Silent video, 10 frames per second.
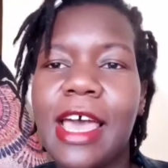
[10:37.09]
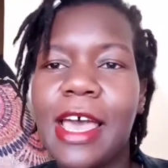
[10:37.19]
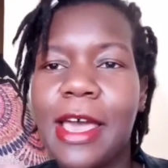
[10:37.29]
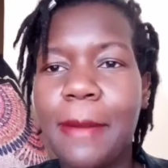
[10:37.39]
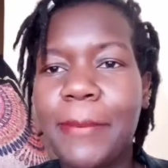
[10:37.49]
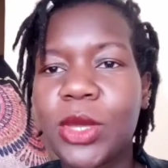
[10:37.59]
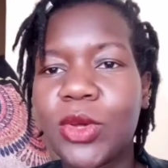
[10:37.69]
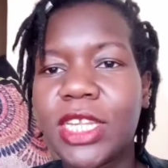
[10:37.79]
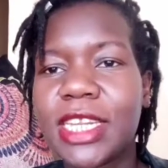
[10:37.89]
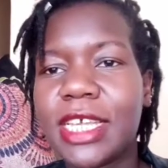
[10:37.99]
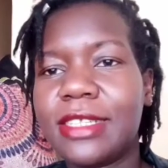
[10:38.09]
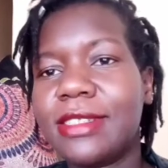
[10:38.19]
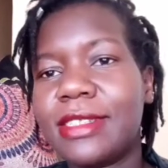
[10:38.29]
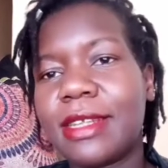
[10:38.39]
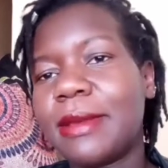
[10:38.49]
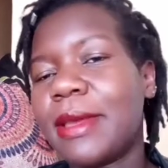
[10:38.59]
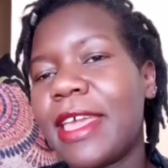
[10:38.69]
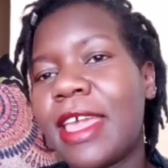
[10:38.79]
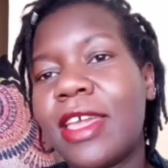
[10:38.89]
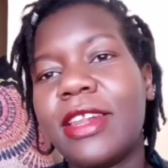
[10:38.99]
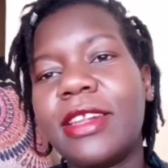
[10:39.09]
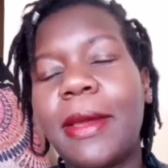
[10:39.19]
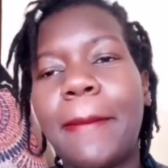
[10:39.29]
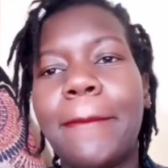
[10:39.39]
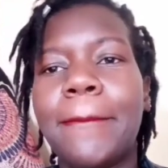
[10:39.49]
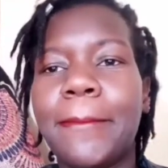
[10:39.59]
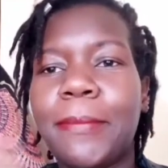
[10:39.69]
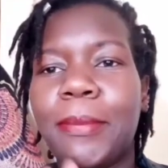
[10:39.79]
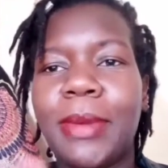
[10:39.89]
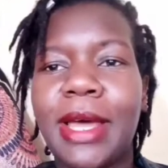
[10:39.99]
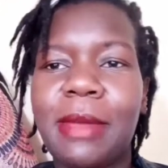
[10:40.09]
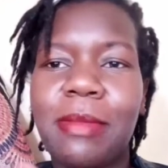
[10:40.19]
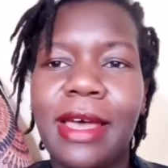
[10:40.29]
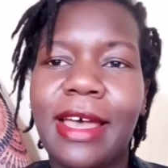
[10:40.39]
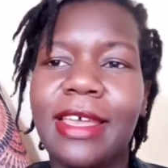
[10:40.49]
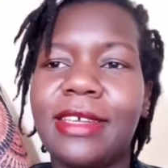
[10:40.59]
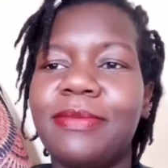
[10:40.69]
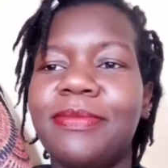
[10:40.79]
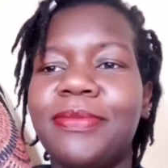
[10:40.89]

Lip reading: happy holidays, and bye bye.